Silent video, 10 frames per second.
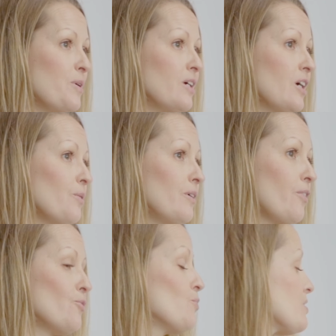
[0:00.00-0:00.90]
been
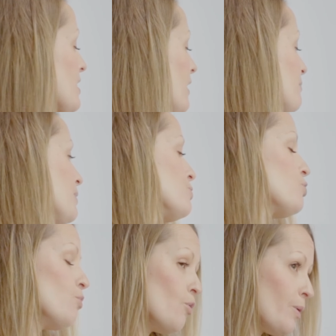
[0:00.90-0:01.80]
going through the 10
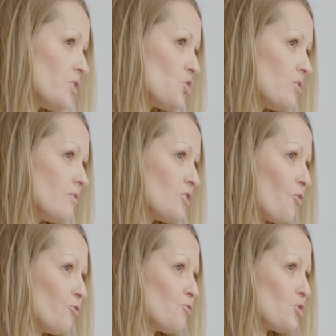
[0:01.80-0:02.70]
most Google questions
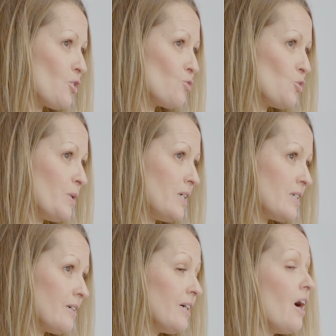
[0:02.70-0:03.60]
on social
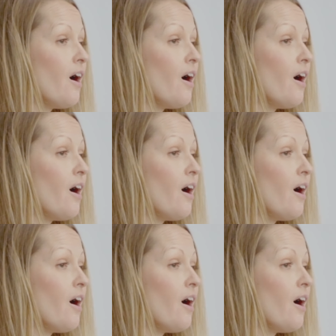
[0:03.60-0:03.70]
media.